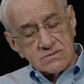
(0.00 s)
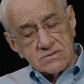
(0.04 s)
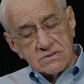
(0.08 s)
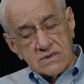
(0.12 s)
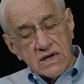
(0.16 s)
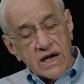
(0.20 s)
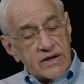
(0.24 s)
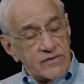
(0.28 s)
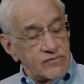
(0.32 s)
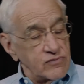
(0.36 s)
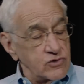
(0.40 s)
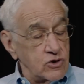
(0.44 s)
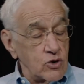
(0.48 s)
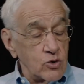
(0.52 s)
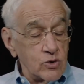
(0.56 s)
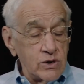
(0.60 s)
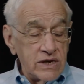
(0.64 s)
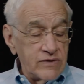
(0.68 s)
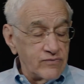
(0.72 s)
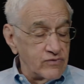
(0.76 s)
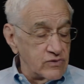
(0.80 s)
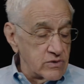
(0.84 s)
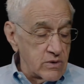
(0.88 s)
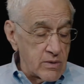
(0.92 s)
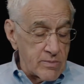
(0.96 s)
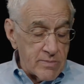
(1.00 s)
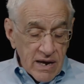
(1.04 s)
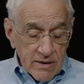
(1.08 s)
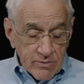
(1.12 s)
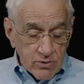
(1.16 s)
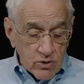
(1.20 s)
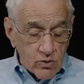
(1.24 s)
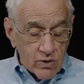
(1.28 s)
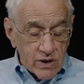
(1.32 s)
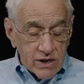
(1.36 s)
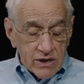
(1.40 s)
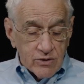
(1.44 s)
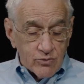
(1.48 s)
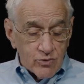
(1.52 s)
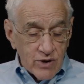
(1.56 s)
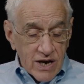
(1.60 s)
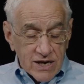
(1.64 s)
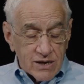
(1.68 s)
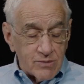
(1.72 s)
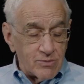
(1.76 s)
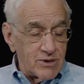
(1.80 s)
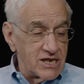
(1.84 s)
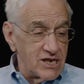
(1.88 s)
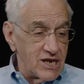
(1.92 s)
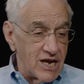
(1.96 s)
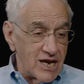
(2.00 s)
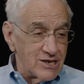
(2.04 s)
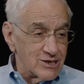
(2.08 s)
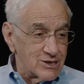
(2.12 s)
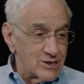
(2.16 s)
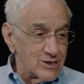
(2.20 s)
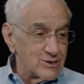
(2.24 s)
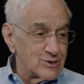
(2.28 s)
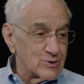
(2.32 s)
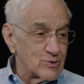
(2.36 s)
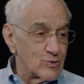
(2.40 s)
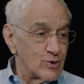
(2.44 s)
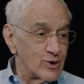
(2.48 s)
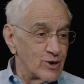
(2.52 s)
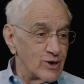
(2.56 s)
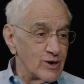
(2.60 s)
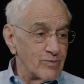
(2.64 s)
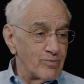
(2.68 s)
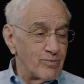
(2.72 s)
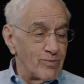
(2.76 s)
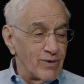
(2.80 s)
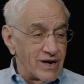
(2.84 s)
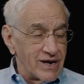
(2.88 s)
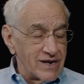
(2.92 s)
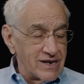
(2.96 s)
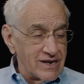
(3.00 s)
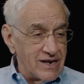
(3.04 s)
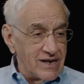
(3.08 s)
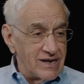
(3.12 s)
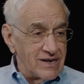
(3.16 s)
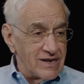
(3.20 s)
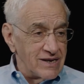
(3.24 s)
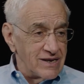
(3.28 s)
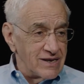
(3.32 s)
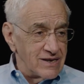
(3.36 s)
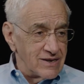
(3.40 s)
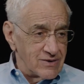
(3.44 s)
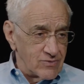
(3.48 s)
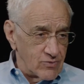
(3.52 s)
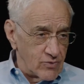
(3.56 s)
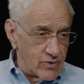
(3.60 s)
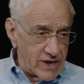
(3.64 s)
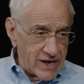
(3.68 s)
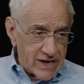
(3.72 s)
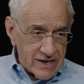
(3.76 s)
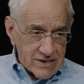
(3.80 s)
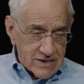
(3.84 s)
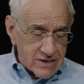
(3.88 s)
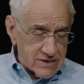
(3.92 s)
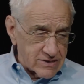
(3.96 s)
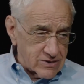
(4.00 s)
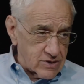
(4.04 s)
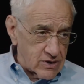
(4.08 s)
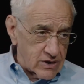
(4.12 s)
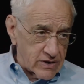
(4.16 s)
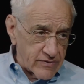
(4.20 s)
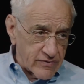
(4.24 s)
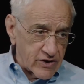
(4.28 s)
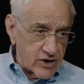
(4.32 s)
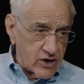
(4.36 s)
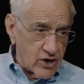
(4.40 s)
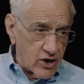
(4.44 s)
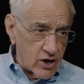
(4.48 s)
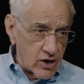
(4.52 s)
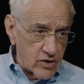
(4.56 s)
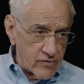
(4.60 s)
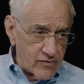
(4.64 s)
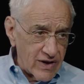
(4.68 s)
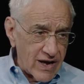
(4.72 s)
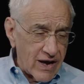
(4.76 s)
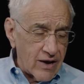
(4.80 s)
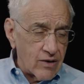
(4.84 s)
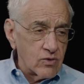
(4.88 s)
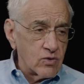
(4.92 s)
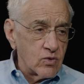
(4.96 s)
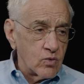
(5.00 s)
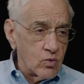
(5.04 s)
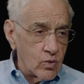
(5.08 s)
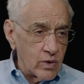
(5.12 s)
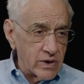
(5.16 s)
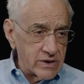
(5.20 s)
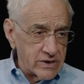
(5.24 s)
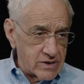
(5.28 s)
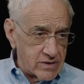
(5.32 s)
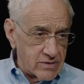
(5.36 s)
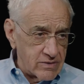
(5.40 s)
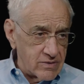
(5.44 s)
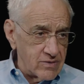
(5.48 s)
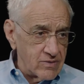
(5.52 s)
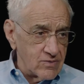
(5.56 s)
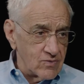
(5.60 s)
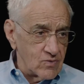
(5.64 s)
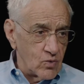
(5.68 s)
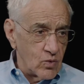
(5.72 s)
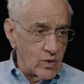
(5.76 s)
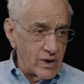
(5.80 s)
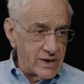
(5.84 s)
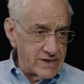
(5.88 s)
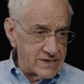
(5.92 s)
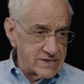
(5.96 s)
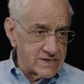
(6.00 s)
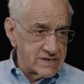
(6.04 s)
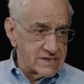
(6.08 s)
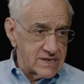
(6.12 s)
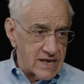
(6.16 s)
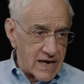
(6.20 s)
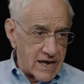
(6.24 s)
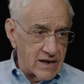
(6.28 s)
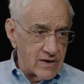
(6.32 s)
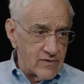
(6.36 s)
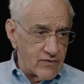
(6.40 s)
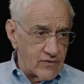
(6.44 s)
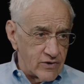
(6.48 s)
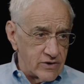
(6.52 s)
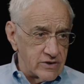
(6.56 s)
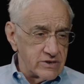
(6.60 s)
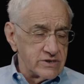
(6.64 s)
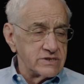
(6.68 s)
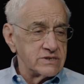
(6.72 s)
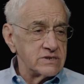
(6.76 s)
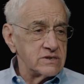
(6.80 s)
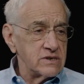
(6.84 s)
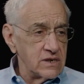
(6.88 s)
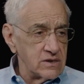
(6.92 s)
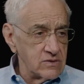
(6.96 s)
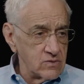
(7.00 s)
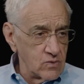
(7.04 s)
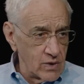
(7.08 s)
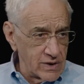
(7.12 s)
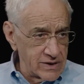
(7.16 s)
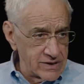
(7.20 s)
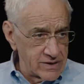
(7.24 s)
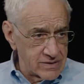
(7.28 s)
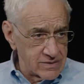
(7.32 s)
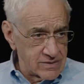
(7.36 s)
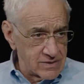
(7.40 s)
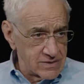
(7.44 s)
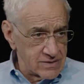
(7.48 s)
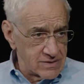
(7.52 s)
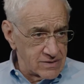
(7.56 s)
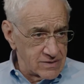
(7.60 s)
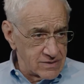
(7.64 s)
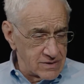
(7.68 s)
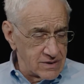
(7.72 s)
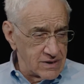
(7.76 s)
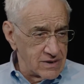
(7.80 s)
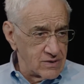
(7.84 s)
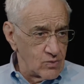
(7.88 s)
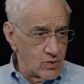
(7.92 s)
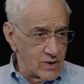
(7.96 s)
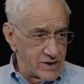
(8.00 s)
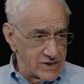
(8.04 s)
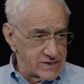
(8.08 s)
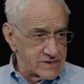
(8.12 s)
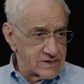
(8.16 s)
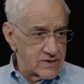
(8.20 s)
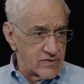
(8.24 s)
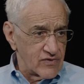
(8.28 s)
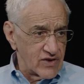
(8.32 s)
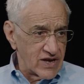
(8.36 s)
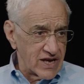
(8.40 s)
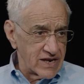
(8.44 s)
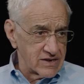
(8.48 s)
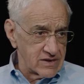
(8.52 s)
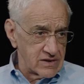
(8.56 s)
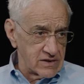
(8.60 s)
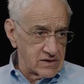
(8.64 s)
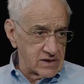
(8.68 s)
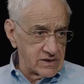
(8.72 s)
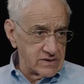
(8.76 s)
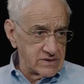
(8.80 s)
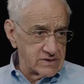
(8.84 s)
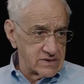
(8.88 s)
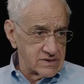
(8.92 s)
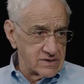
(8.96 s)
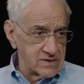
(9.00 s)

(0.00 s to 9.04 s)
I don't even remember what our recommendations were, but we had to sort of carve out what is Stanford's and what is the faculty's.